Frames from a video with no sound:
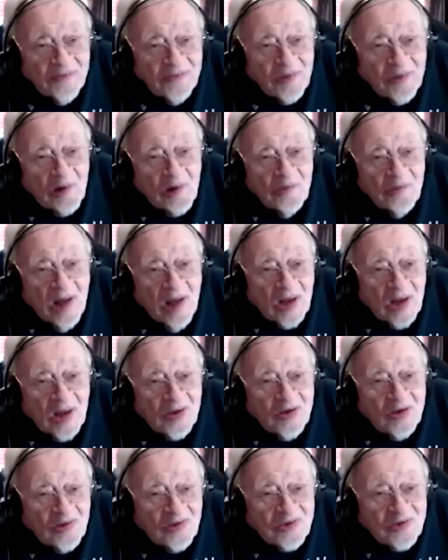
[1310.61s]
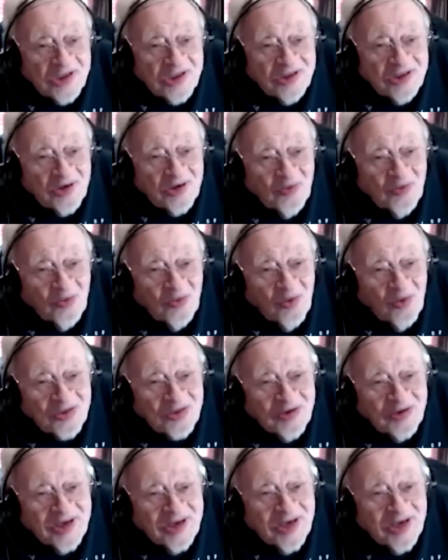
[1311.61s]
card molecules into the wall
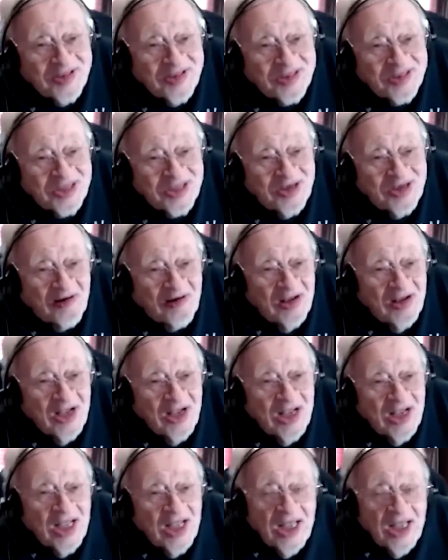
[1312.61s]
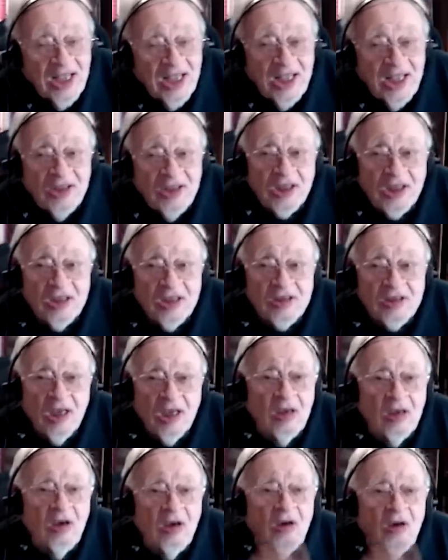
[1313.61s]
so he doesn't see her. He says, a
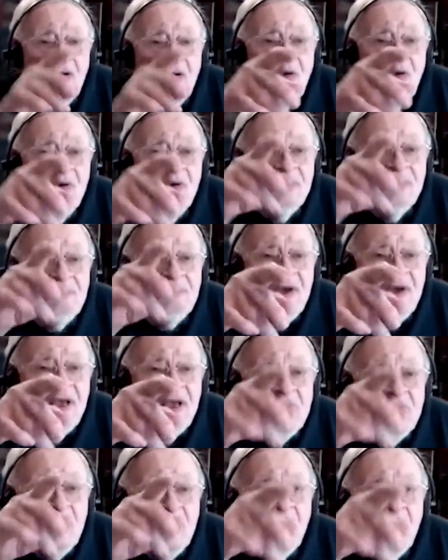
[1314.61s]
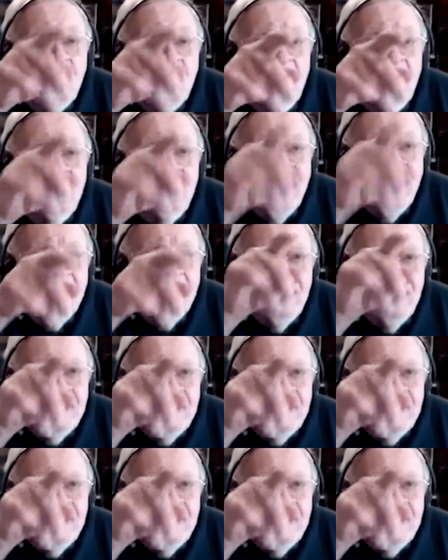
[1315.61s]
little girl with a braid. Little girl, right